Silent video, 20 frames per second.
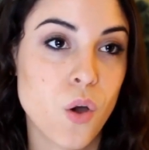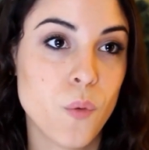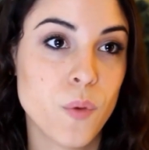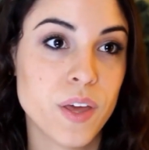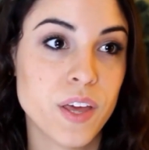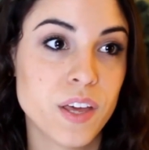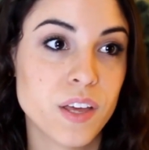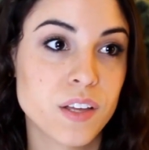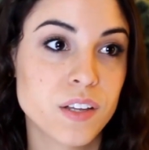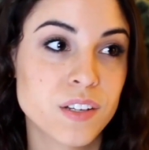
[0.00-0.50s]

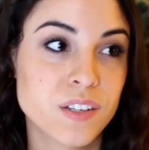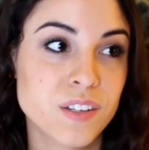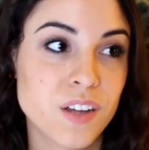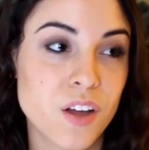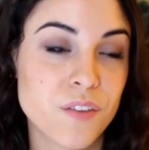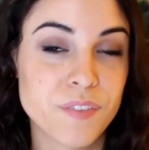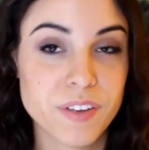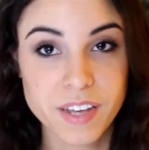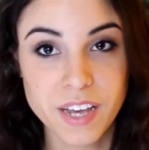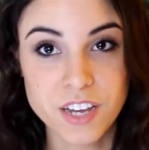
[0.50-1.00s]

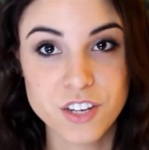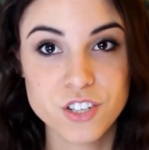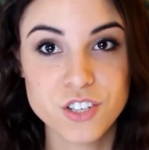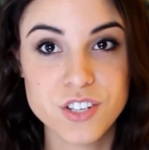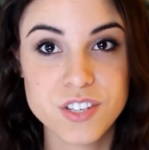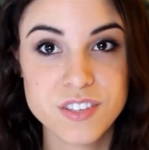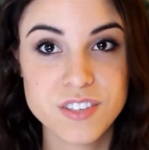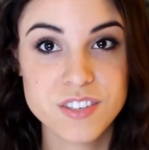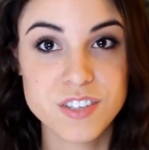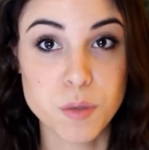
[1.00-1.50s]
going on
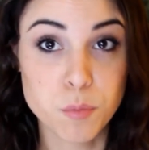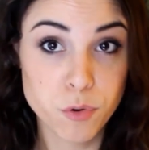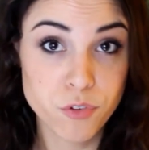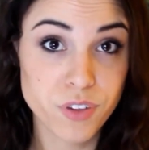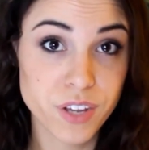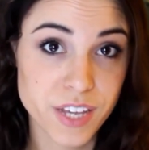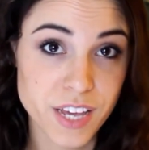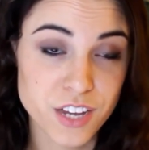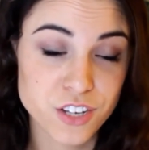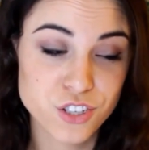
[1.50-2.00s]
vacations,
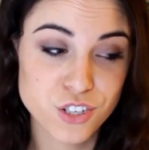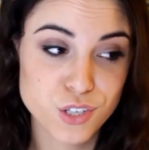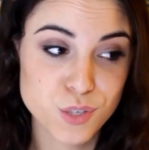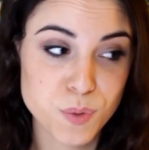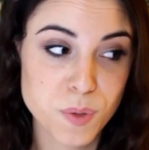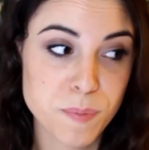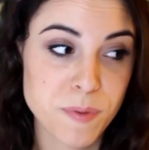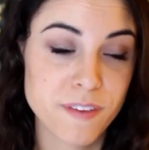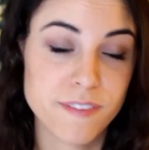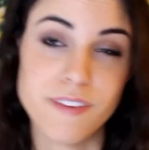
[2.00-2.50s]
summer
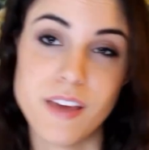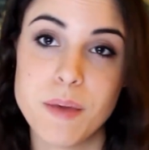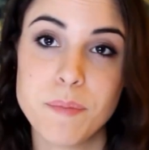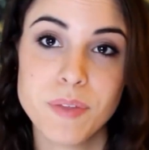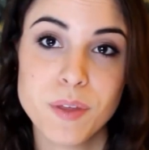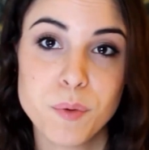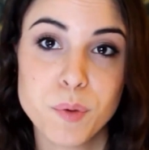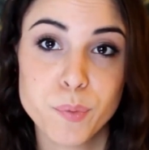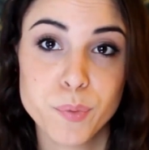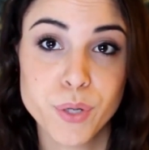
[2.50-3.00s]
vacations with my
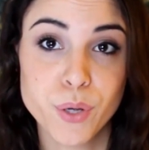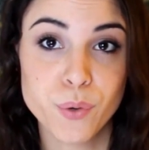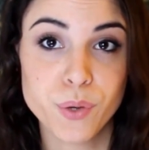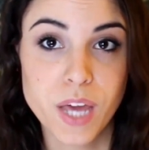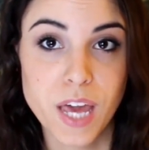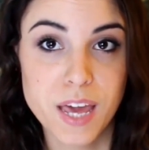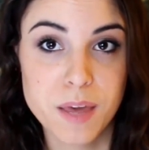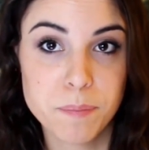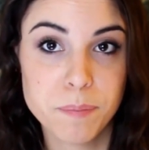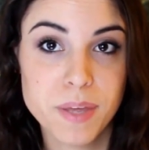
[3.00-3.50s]
family. We would
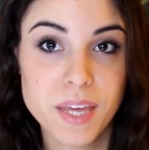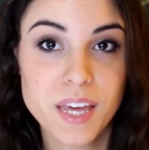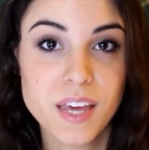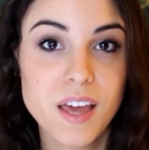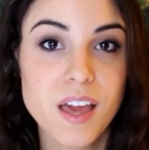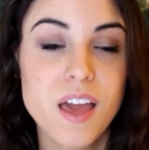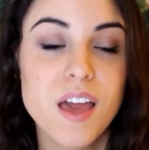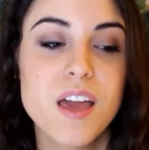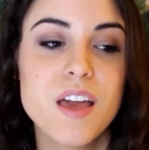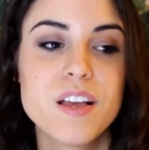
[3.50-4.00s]
go
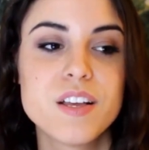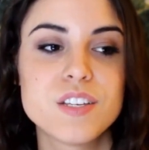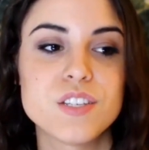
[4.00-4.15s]
camping.